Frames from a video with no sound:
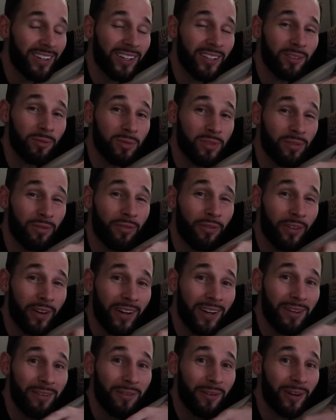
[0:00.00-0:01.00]
It was
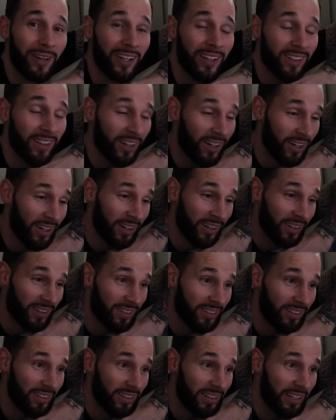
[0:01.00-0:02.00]
very very long.
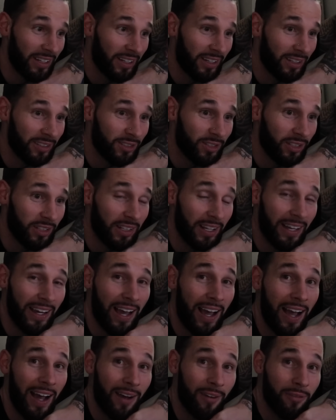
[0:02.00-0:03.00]
Like it took like
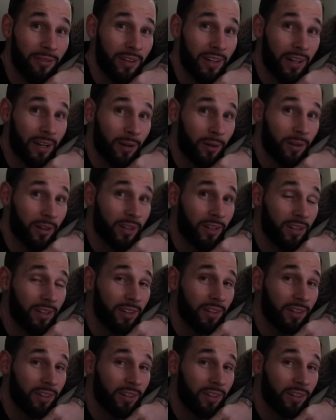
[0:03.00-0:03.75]
half an hour,